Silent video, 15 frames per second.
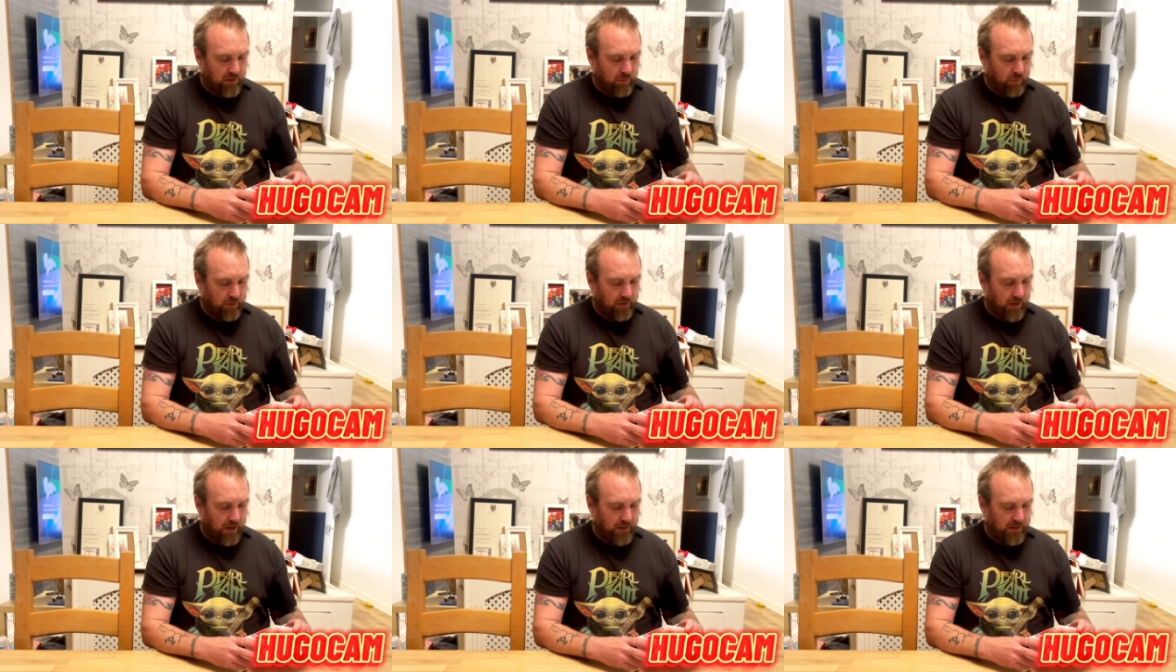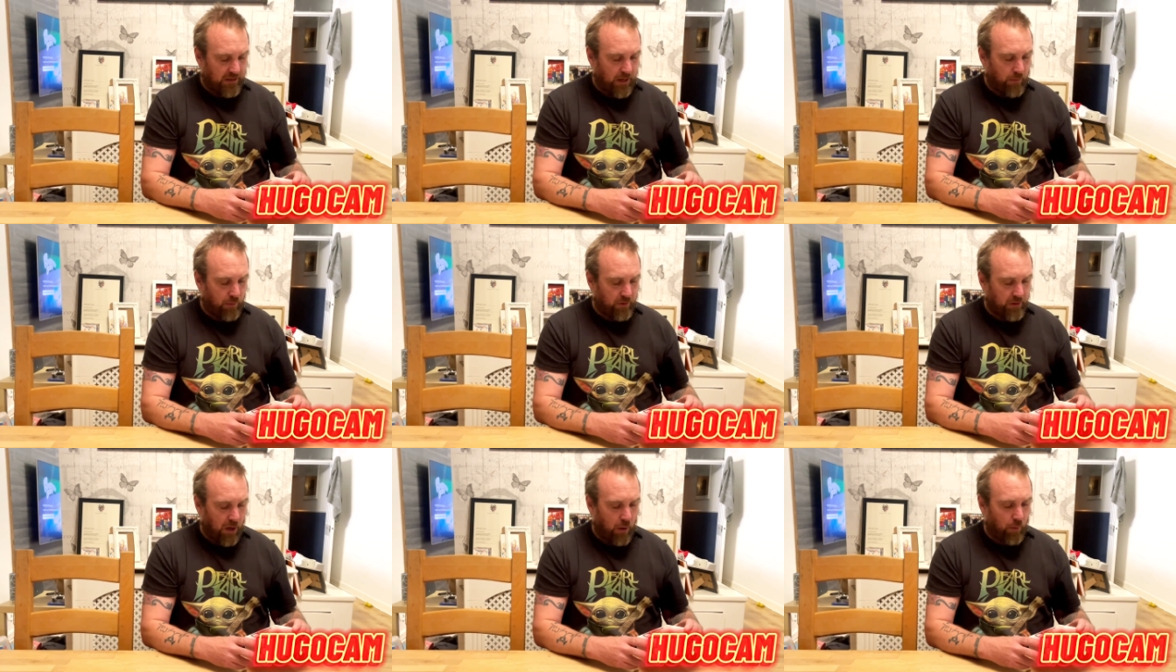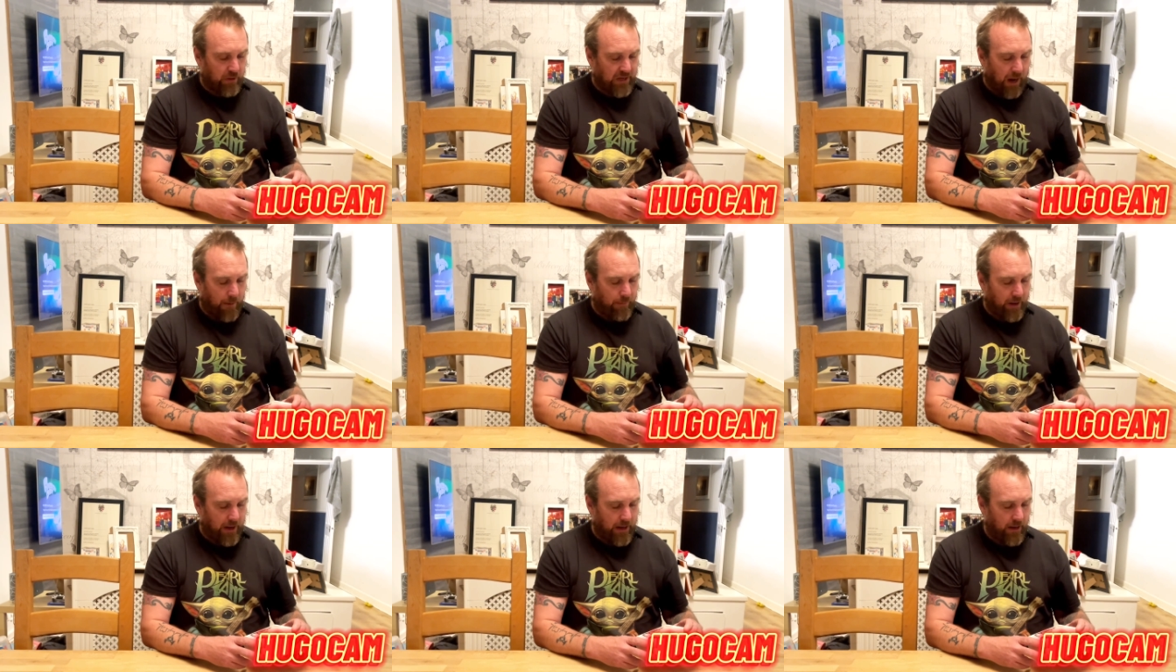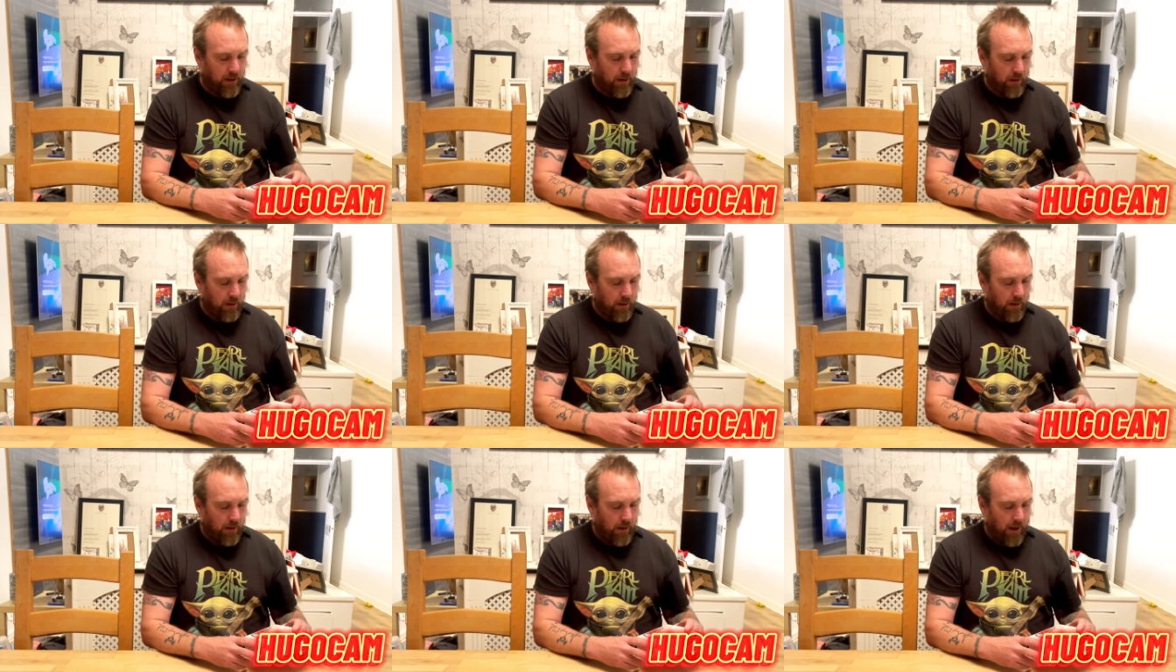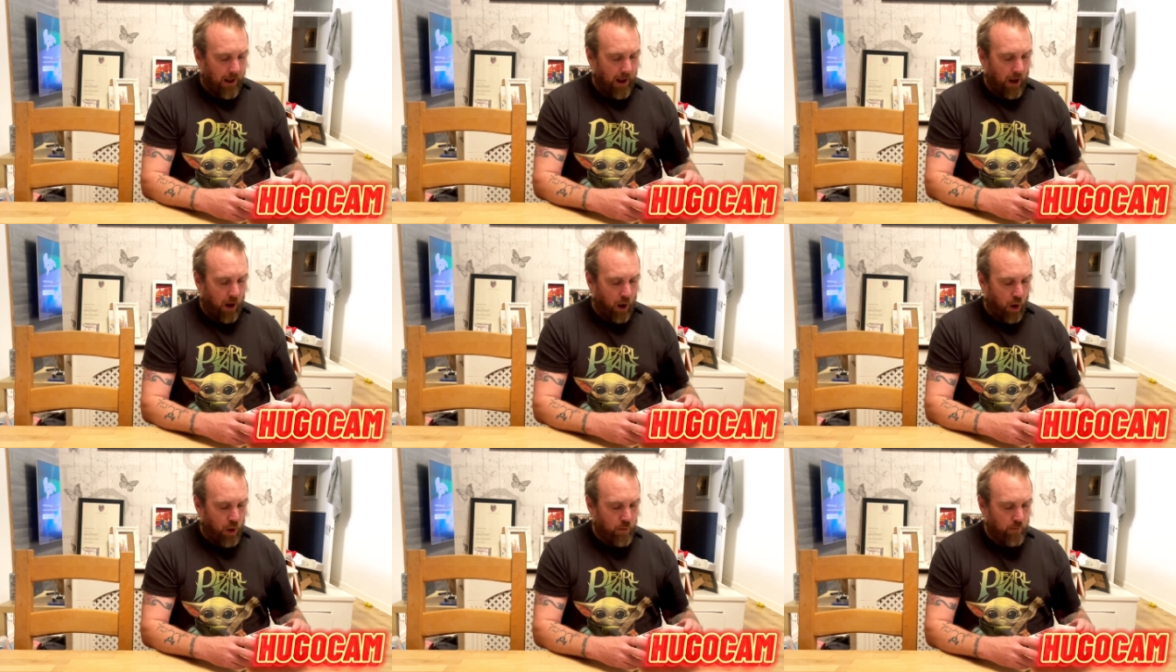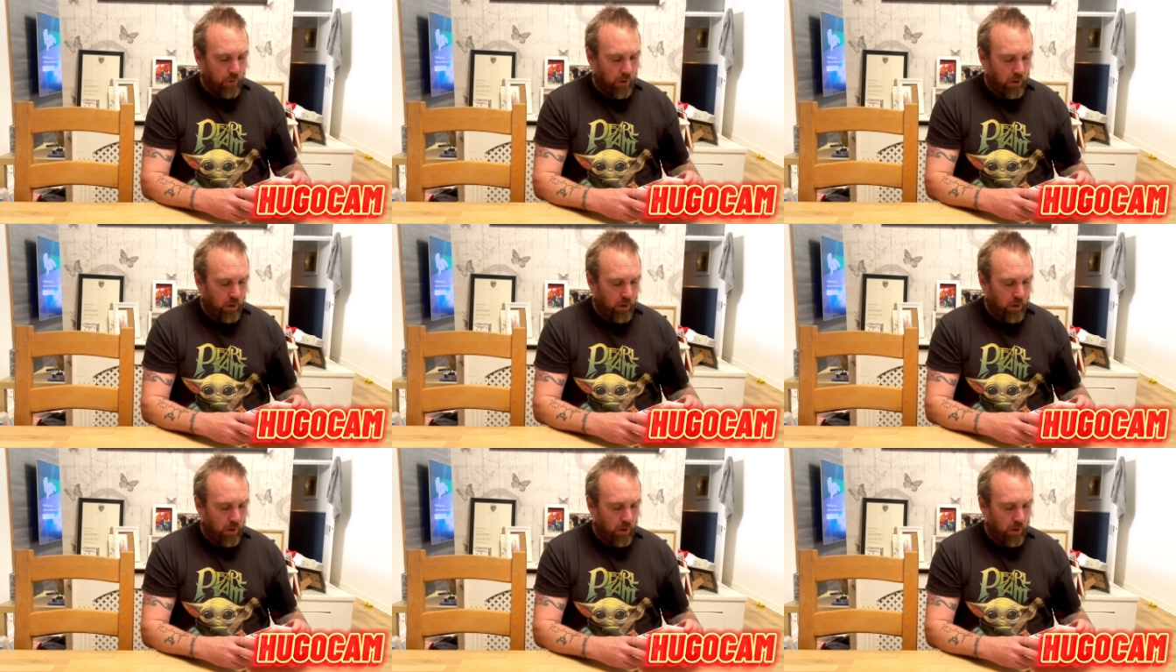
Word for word: Know what's happening at home,